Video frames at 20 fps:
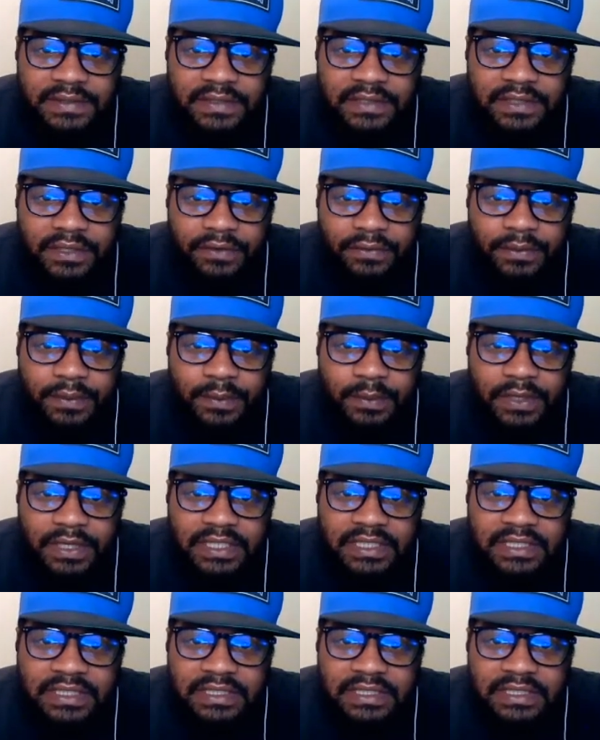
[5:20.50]
So if we
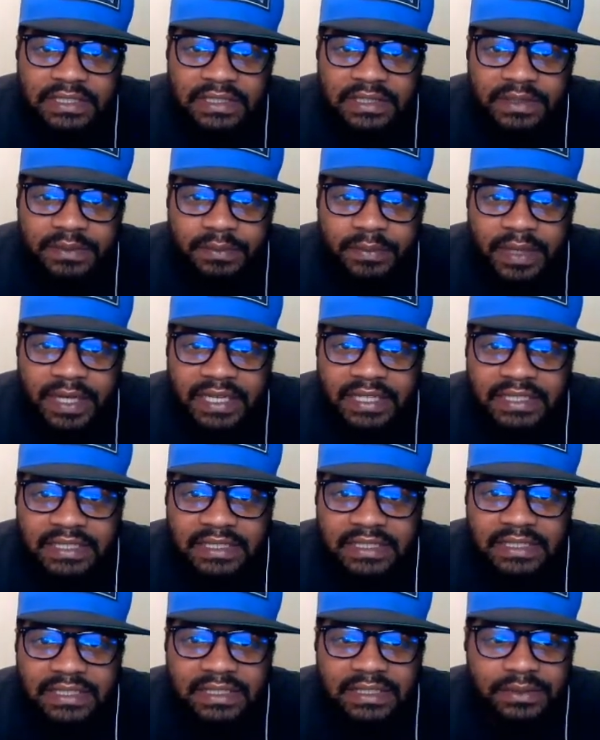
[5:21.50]
press
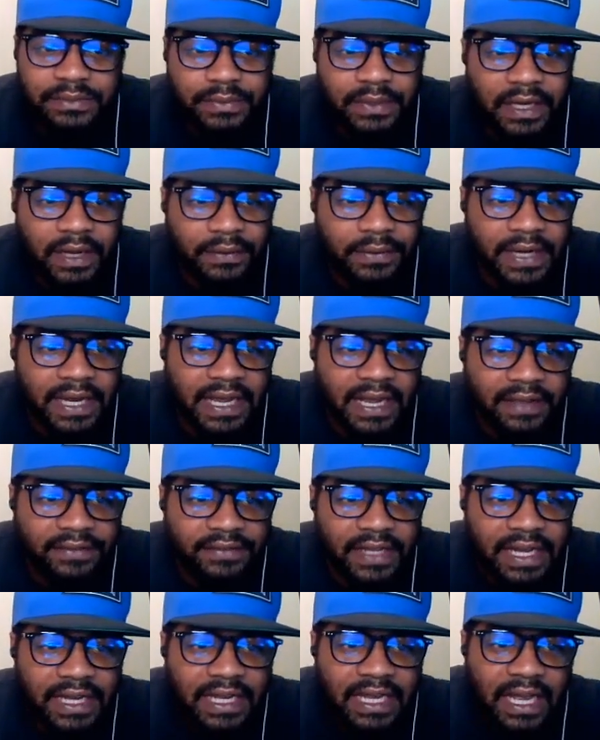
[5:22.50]
paste, we already have
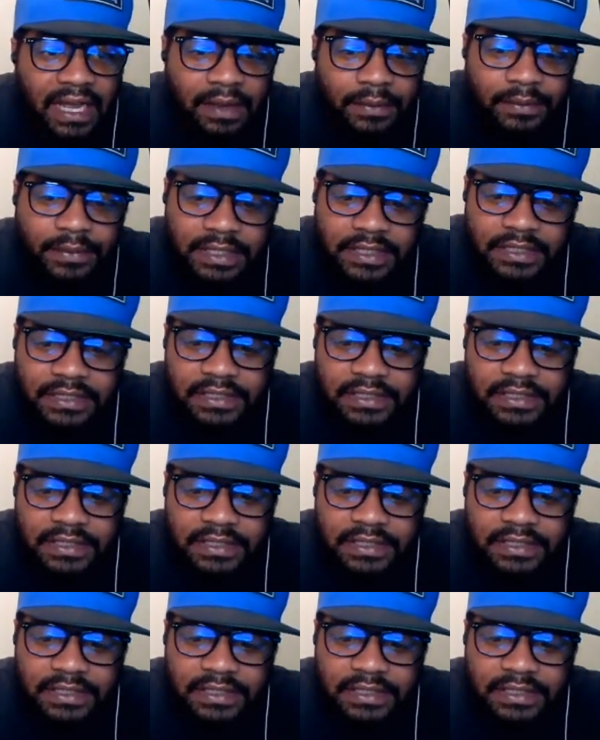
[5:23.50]
that copied.